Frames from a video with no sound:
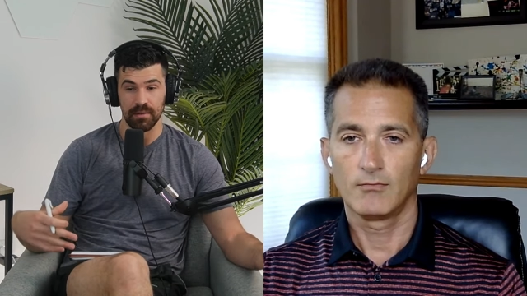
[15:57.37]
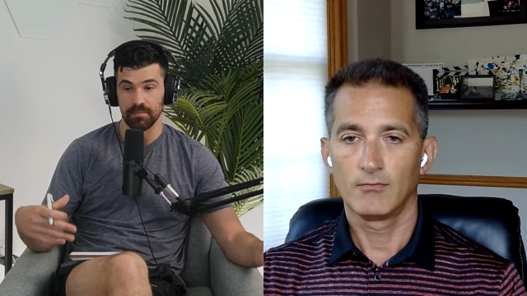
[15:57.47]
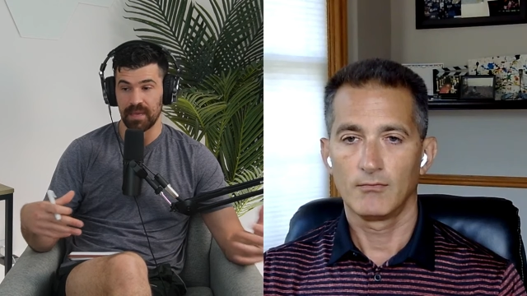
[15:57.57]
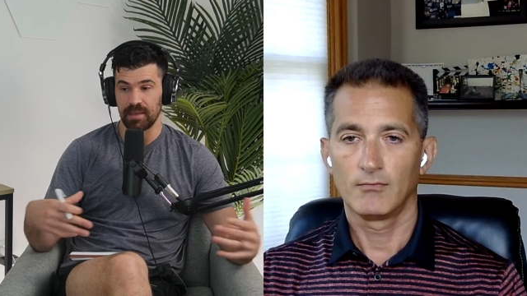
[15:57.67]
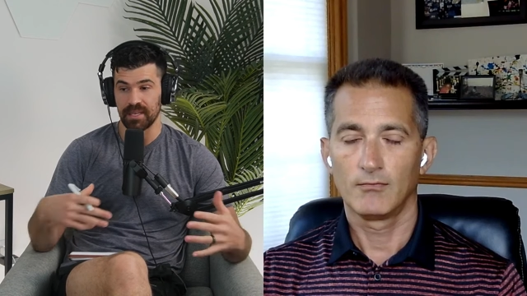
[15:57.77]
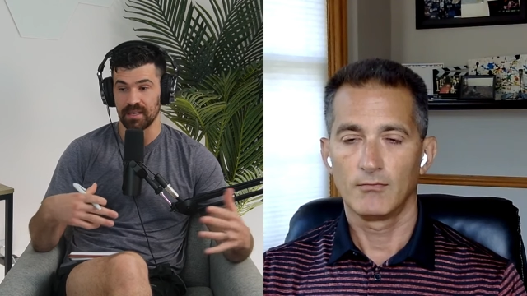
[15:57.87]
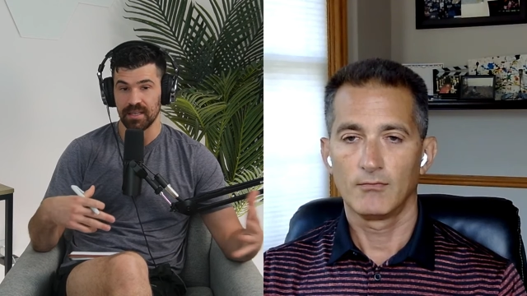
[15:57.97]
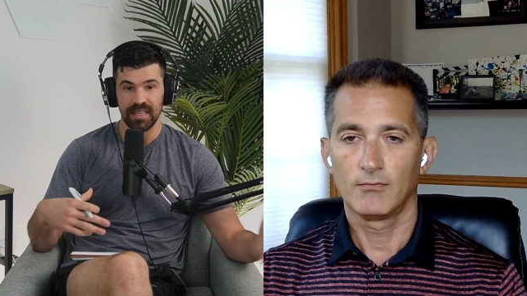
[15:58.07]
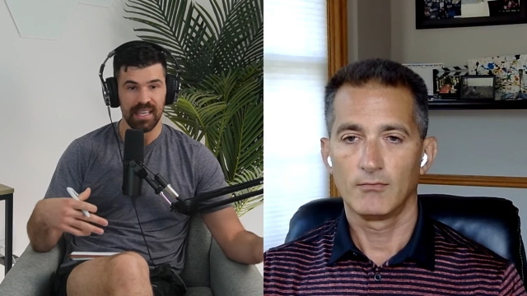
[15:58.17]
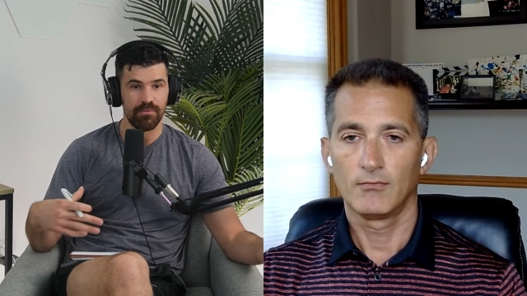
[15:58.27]
Speaker 1: maybe
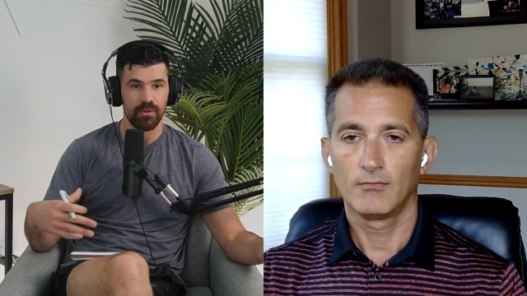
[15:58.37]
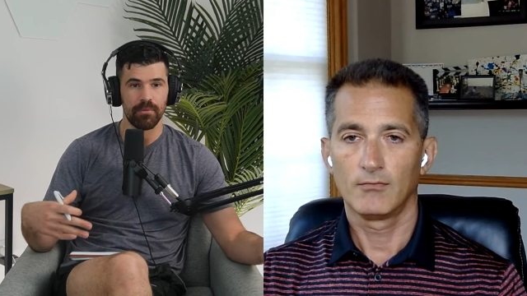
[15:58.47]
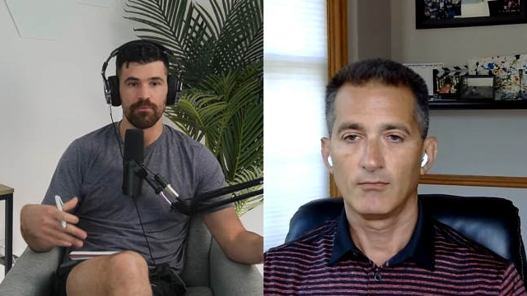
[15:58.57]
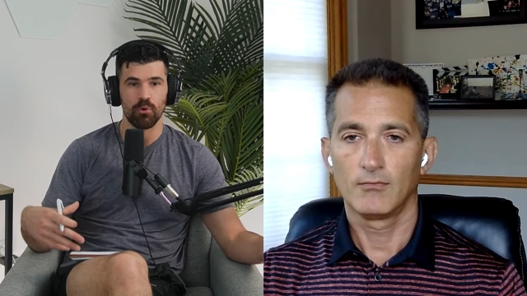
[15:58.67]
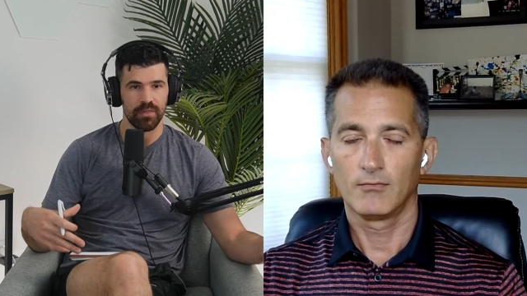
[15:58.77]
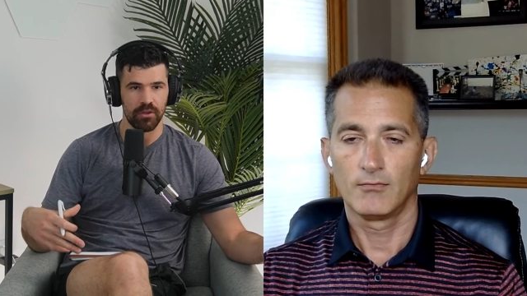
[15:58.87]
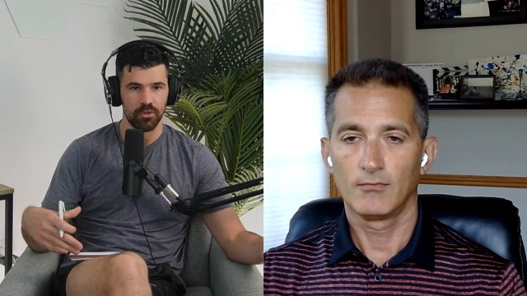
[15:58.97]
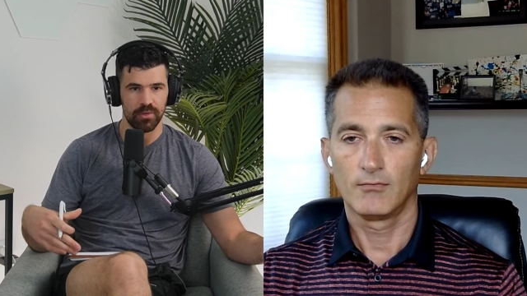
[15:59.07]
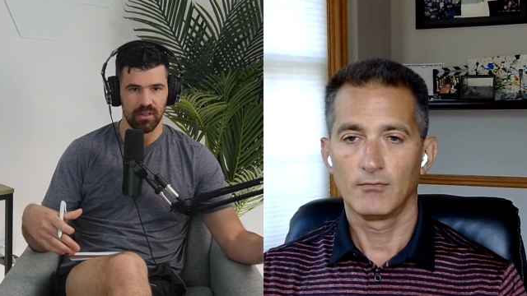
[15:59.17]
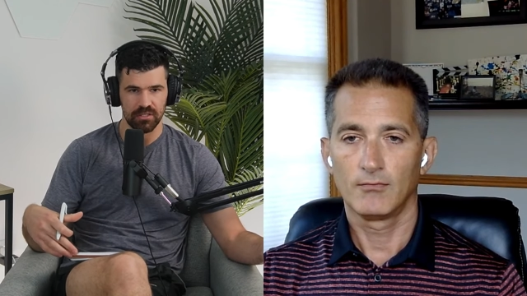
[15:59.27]
even before their
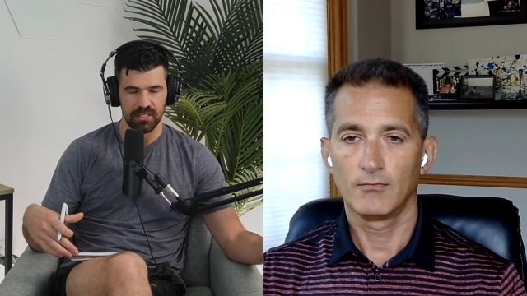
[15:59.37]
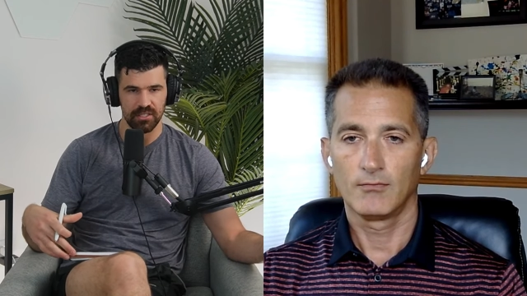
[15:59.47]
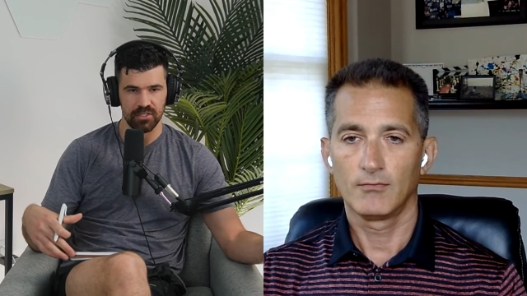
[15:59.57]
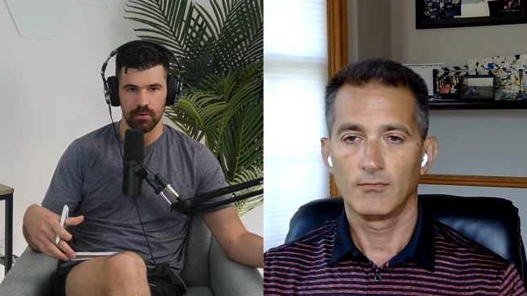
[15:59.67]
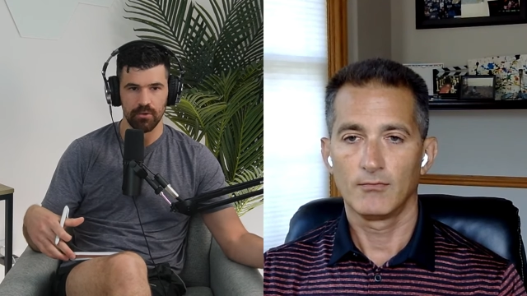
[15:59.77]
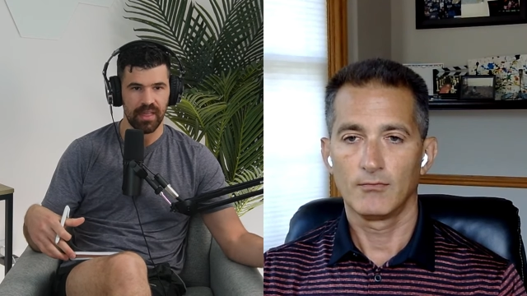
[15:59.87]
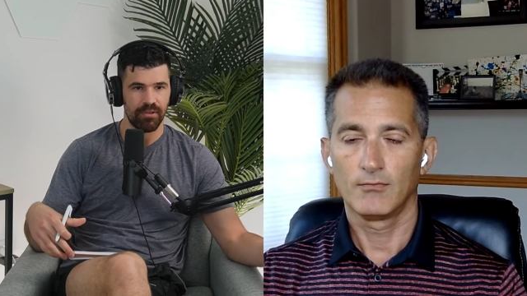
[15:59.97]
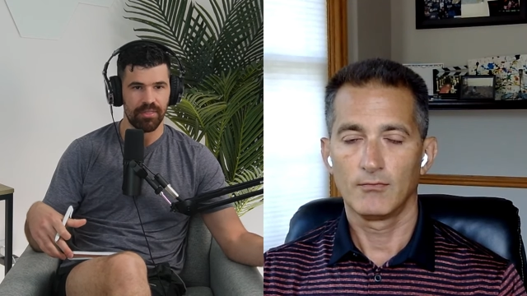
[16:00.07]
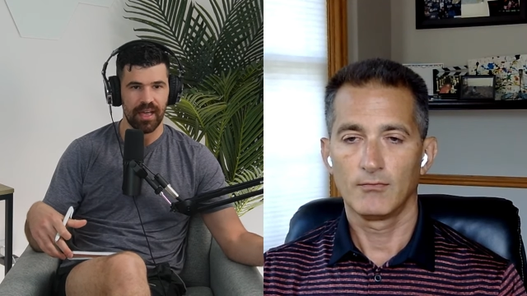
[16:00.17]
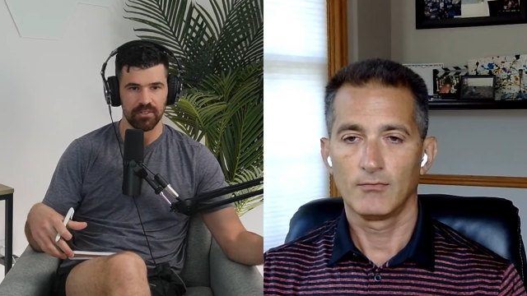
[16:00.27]
due diligence is over, they
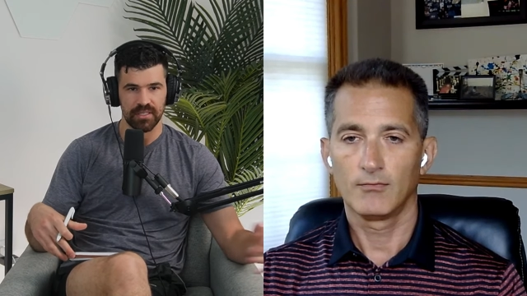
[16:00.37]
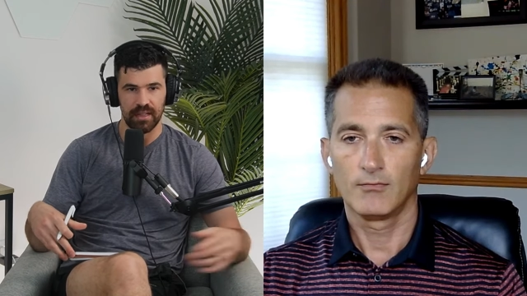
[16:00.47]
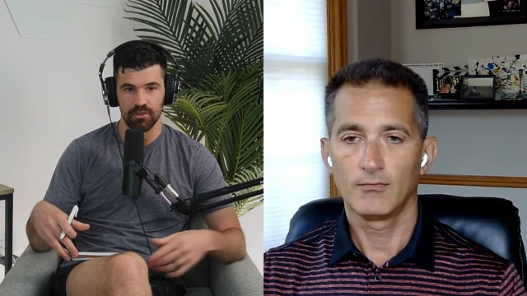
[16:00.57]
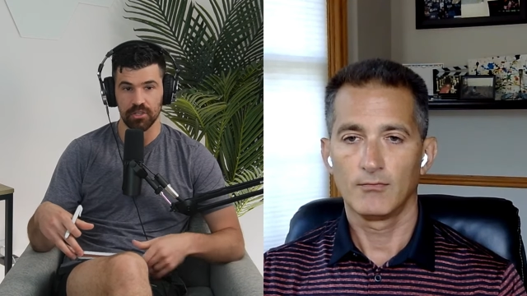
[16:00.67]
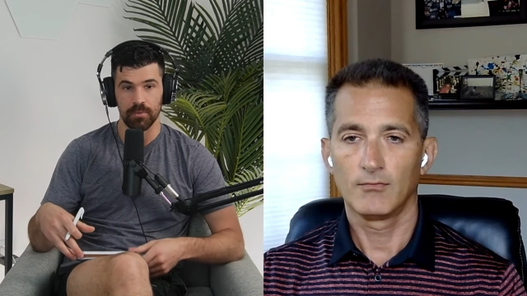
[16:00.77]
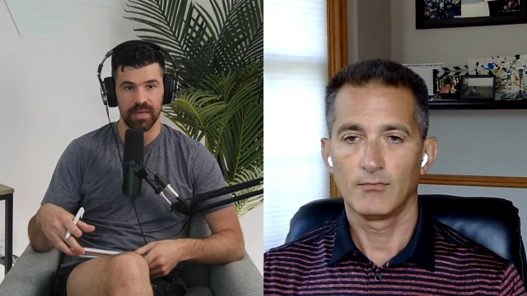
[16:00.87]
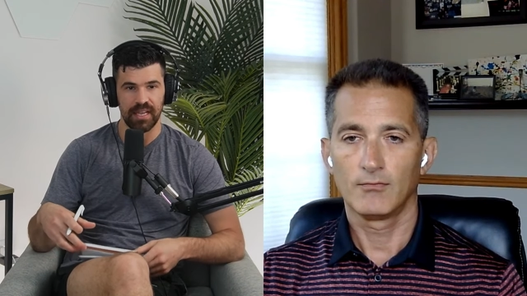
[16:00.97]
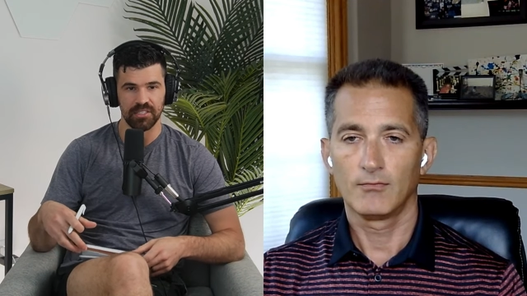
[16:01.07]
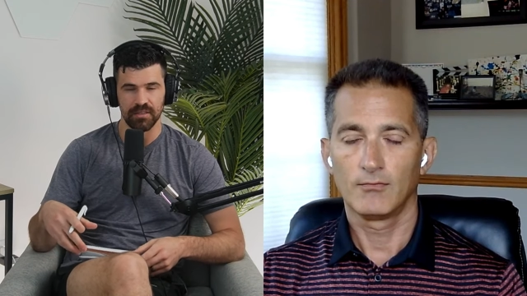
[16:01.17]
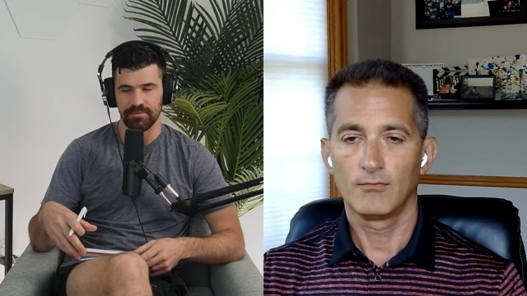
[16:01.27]
have $1,000
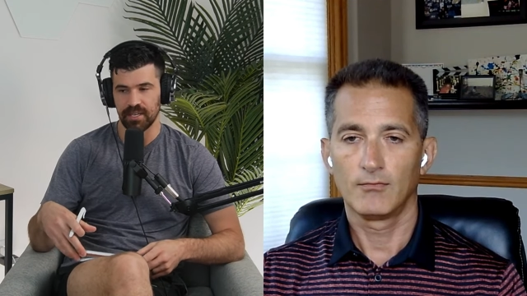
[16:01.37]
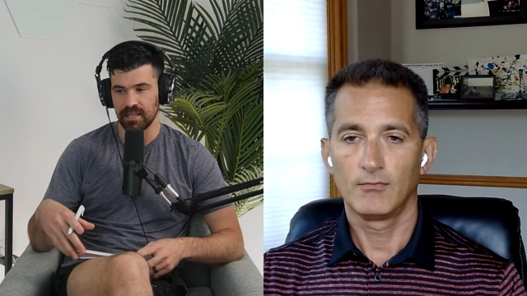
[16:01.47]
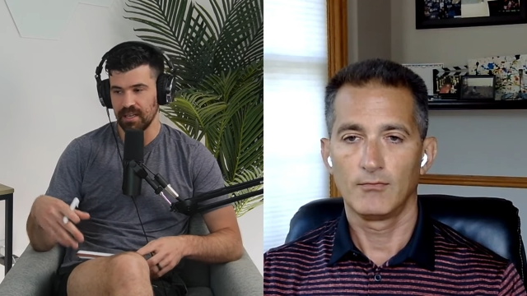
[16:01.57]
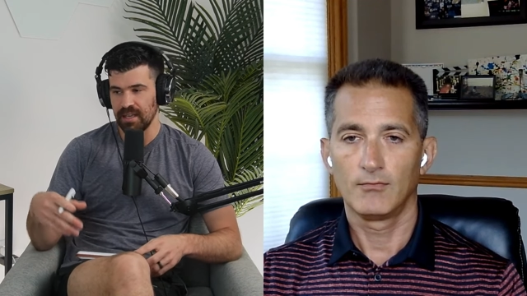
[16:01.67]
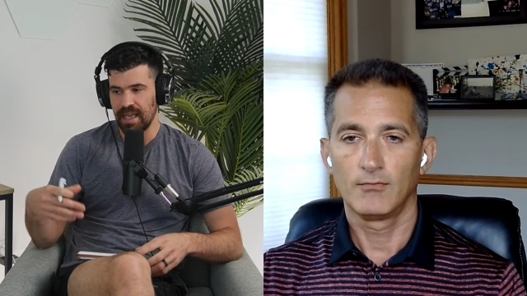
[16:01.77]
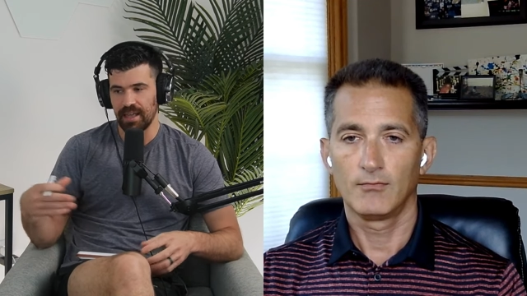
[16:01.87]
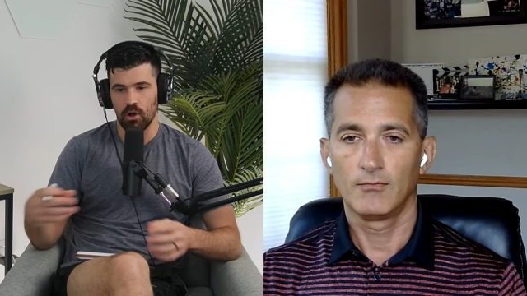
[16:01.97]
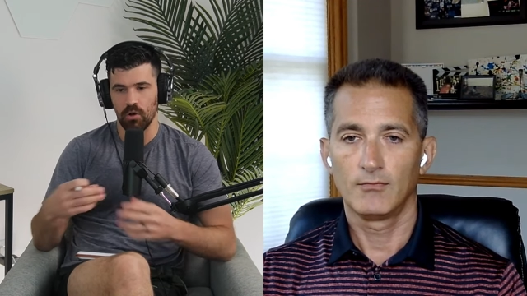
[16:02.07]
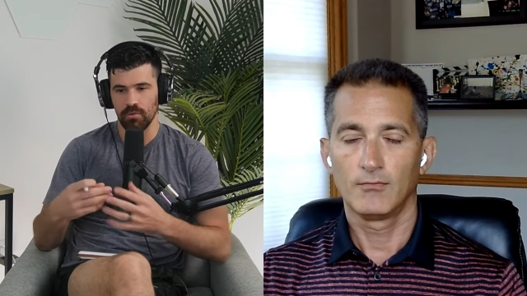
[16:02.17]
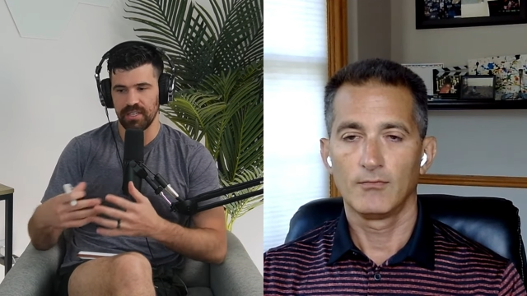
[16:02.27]
termination fee, and
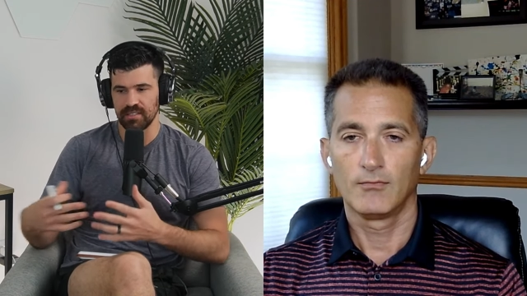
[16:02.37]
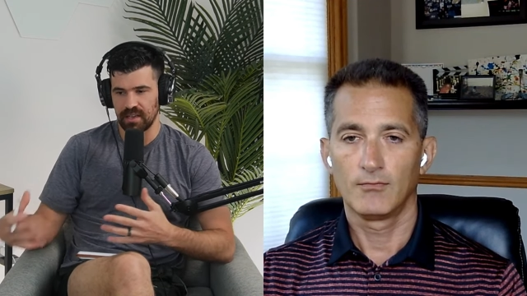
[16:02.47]
all these